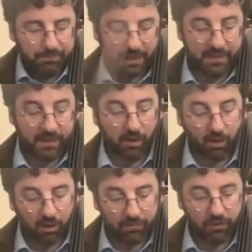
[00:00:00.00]
And then
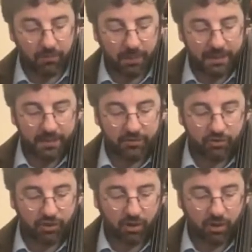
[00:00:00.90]
also making
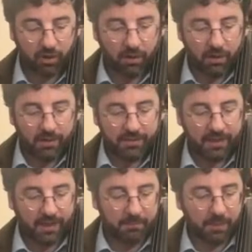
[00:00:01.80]
sure
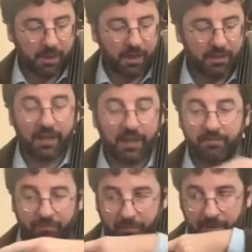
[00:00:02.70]
that I'm
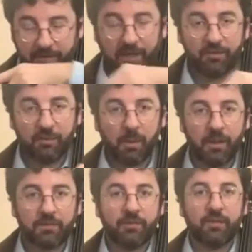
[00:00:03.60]
like from the tennis ball
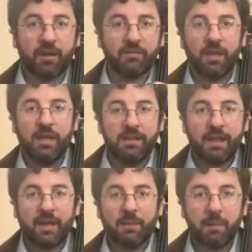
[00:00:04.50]
exercise,
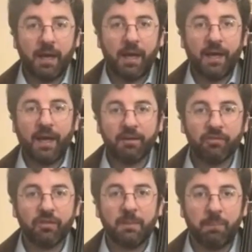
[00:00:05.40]
that I'm
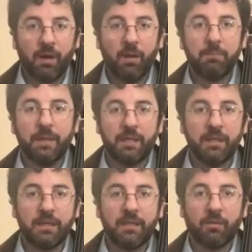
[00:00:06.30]
actually
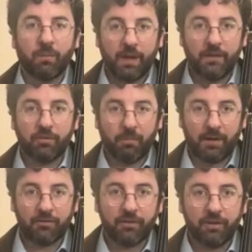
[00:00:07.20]
pumping in the right
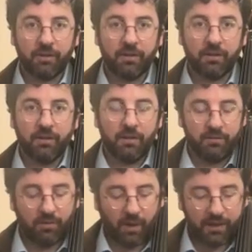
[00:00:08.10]
direction.
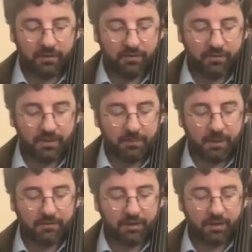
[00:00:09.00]
So I could see
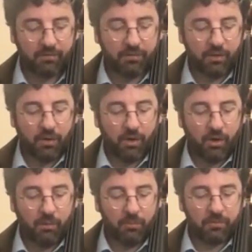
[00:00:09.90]
myself
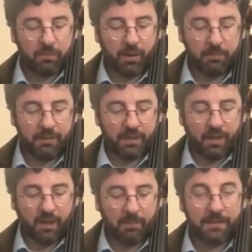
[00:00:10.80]
almost pumping
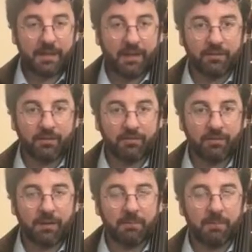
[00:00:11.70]
like up and down the
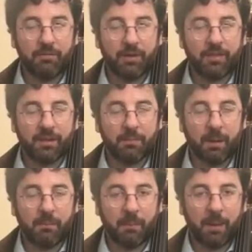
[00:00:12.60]
string if I think
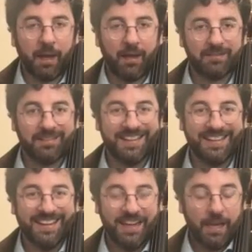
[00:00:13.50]
about my past,
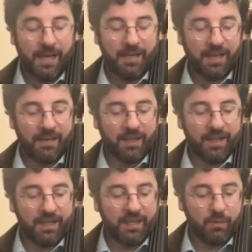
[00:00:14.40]
and
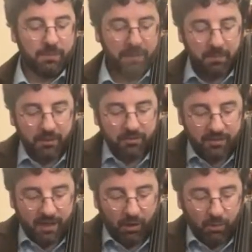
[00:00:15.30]
like it would be
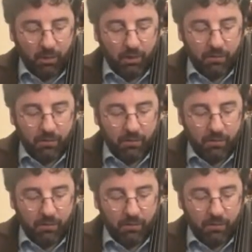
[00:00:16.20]
much narrower,